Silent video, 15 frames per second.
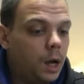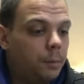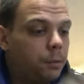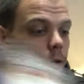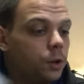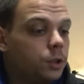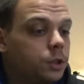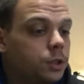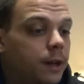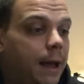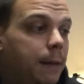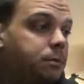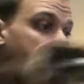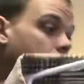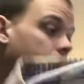pearl
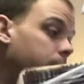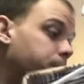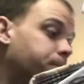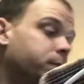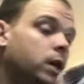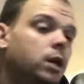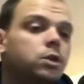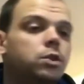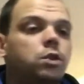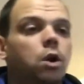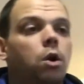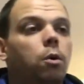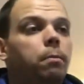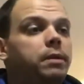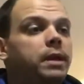snaps on them.
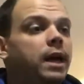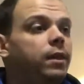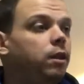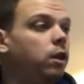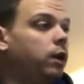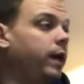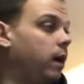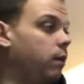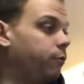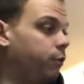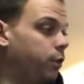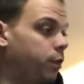So be on the lookout for